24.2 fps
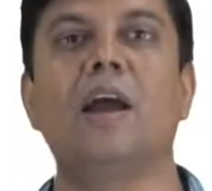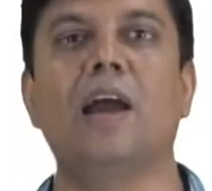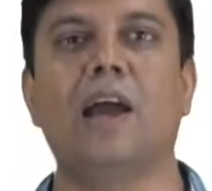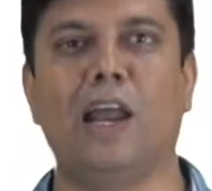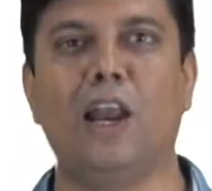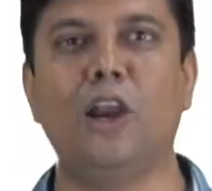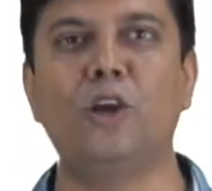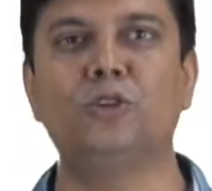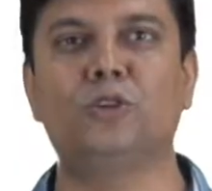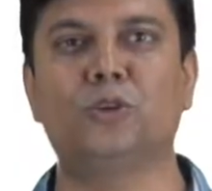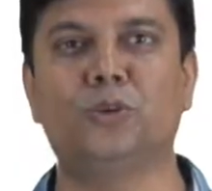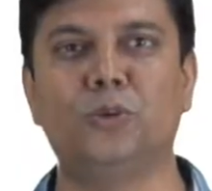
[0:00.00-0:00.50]

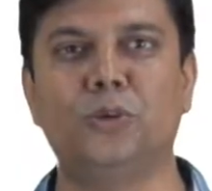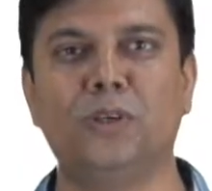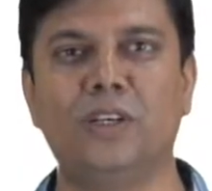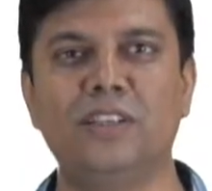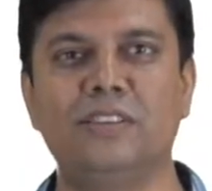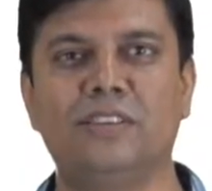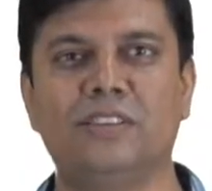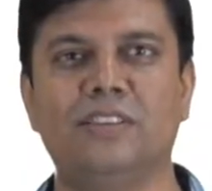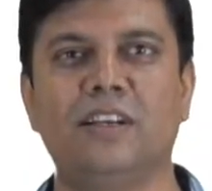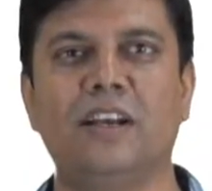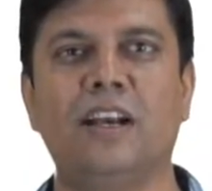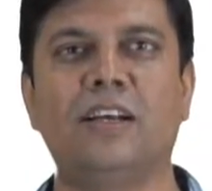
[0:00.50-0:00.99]
Hello
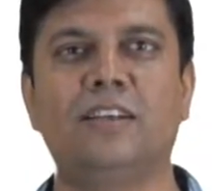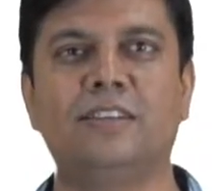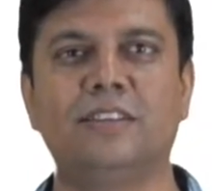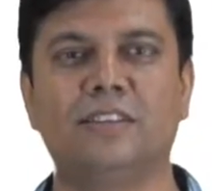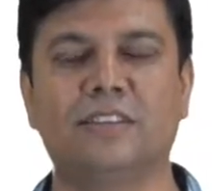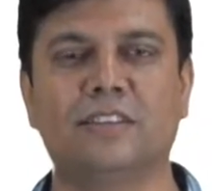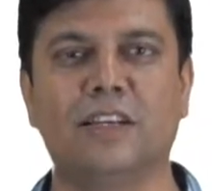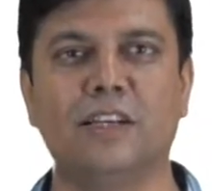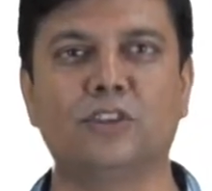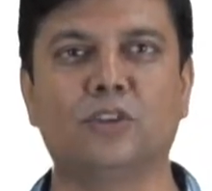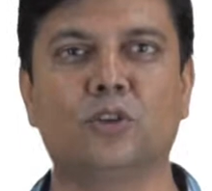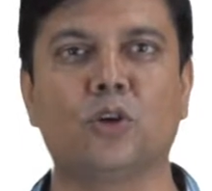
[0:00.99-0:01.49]
students, let's
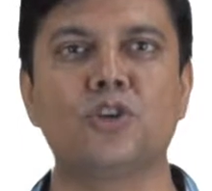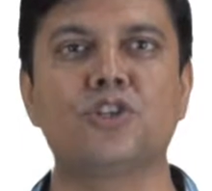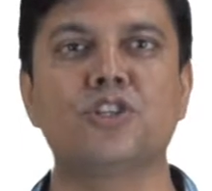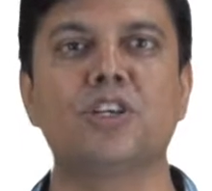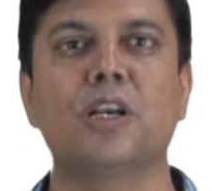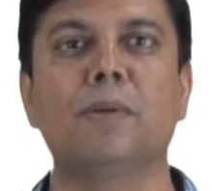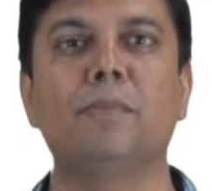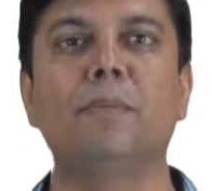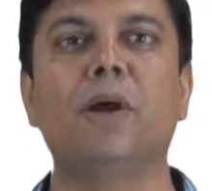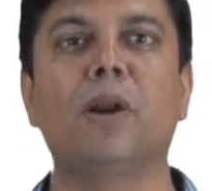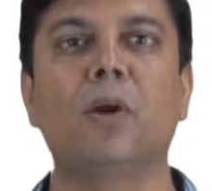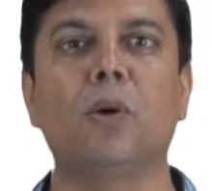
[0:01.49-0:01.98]
discuss question
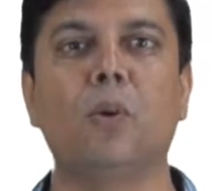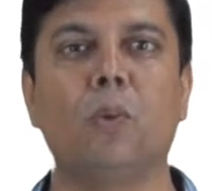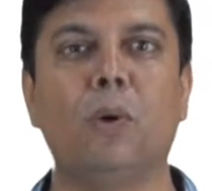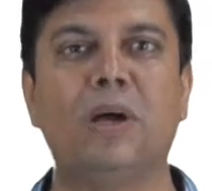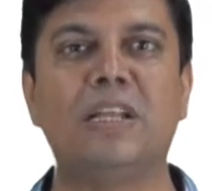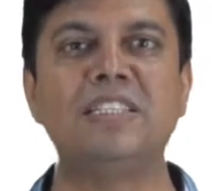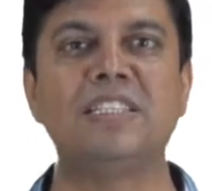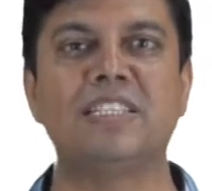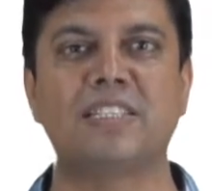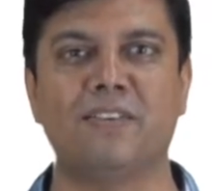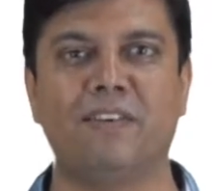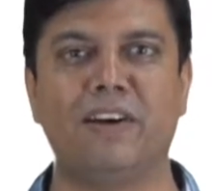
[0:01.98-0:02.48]
number
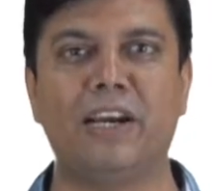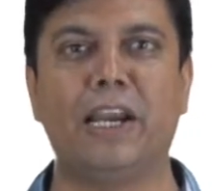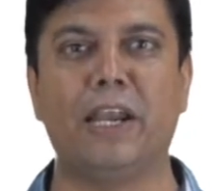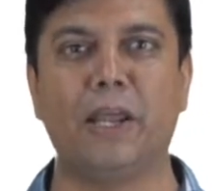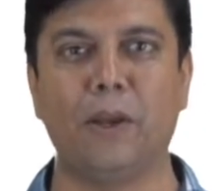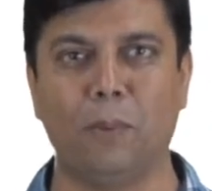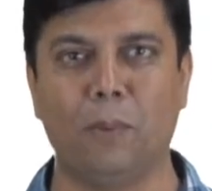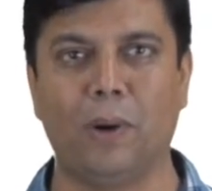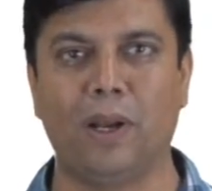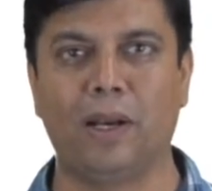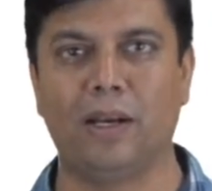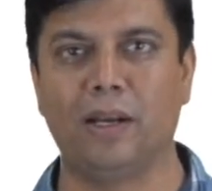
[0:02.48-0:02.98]

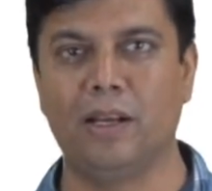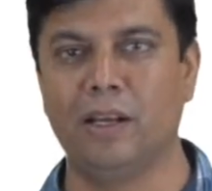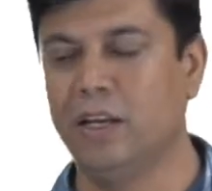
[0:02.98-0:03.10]
171.